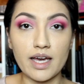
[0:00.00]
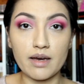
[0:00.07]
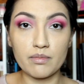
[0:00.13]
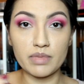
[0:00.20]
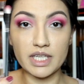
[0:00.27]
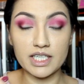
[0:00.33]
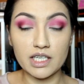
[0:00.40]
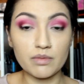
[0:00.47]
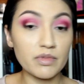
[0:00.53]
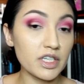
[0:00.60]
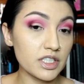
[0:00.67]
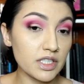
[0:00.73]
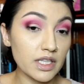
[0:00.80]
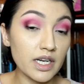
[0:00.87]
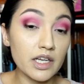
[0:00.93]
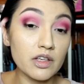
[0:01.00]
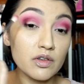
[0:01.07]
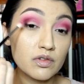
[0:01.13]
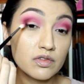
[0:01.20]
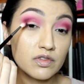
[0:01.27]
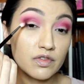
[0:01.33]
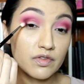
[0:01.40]
that blending brush that I
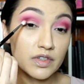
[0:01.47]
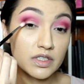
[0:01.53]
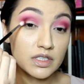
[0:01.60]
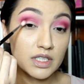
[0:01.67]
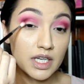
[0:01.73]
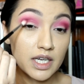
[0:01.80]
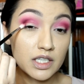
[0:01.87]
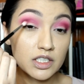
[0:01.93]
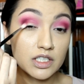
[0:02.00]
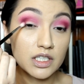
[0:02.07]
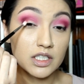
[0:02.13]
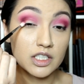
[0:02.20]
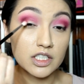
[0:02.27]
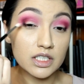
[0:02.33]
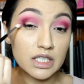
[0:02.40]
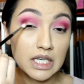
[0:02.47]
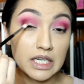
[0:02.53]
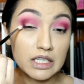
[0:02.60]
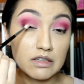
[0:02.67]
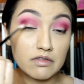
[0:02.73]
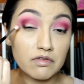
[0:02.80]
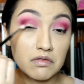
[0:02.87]
used for Snatched and just
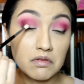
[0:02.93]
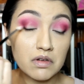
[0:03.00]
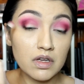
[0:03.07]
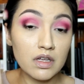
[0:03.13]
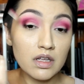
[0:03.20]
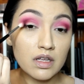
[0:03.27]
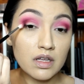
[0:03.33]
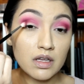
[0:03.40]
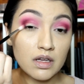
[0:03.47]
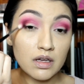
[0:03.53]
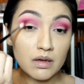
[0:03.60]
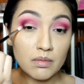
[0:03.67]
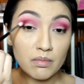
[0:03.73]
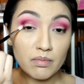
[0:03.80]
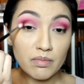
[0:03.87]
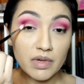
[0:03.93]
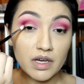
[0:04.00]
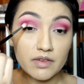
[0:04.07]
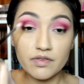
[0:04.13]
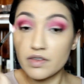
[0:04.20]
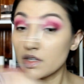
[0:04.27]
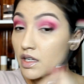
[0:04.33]
kind of
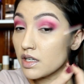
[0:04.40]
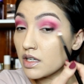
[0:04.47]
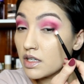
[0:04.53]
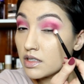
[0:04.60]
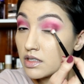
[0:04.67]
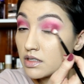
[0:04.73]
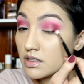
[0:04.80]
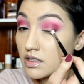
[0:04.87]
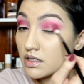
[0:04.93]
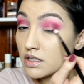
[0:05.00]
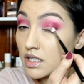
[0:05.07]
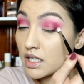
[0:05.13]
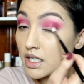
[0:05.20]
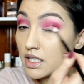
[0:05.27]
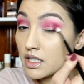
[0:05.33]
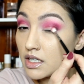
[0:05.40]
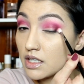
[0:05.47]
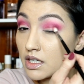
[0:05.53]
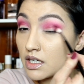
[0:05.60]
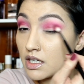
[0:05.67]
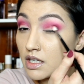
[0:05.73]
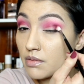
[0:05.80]
buffing it just a
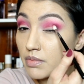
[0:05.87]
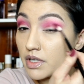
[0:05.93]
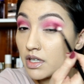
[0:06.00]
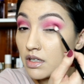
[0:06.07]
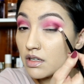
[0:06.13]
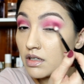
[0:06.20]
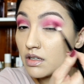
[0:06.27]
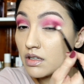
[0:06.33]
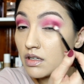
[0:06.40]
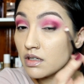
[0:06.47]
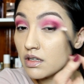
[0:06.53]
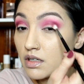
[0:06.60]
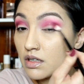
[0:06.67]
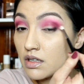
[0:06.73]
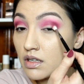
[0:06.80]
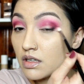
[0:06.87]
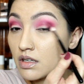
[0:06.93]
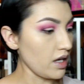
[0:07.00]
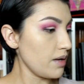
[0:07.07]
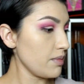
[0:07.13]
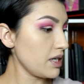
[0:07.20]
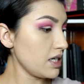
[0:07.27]
tiny bit.
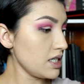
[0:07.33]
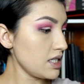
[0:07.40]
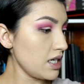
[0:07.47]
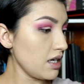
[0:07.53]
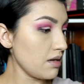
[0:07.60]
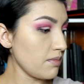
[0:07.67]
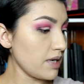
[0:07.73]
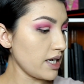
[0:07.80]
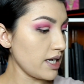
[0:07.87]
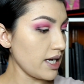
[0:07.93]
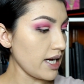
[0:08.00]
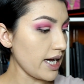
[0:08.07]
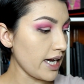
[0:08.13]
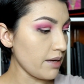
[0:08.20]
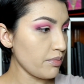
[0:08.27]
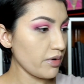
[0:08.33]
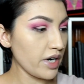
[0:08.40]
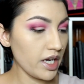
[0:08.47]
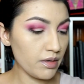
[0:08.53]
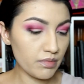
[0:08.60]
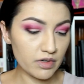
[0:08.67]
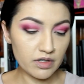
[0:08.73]
I'm going to take my eye
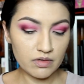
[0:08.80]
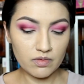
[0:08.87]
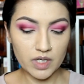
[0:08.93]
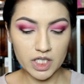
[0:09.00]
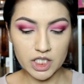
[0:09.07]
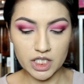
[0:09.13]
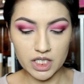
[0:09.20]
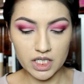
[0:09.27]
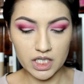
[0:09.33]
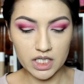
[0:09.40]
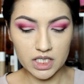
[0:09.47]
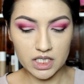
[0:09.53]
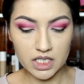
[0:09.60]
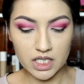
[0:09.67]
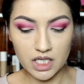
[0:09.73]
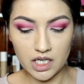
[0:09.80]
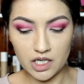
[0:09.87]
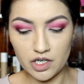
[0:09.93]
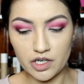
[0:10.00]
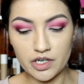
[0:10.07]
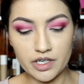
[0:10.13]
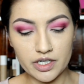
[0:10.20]
primer, which is the
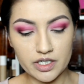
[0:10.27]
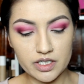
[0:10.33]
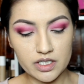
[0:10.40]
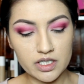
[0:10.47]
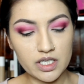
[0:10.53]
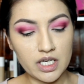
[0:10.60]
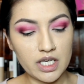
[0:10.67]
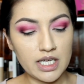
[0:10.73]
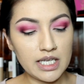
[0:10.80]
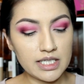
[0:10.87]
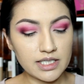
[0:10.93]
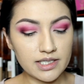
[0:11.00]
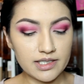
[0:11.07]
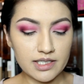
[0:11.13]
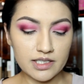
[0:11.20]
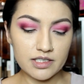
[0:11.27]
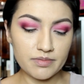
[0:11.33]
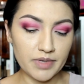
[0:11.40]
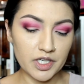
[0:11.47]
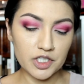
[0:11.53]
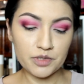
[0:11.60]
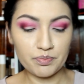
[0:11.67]
NARS Tinted
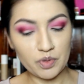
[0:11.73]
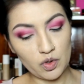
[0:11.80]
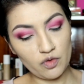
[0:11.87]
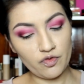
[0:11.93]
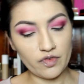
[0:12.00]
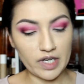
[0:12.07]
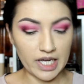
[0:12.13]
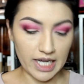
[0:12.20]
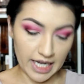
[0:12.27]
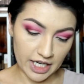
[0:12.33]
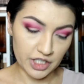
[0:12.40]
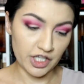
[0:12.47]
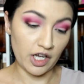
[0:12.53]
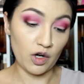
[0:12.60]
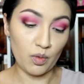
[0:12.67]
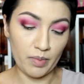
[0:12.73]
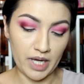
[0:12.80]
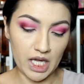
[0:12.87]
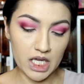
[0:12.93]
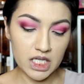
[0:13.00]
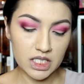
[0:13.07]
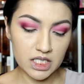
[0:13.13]
Smudge Proof Eyeshadow
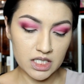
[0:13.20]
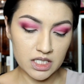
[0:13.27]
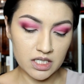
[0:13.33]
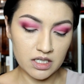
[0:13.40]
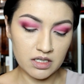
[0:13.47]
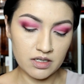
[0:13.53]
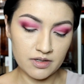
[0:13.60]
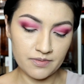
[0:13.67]
Base.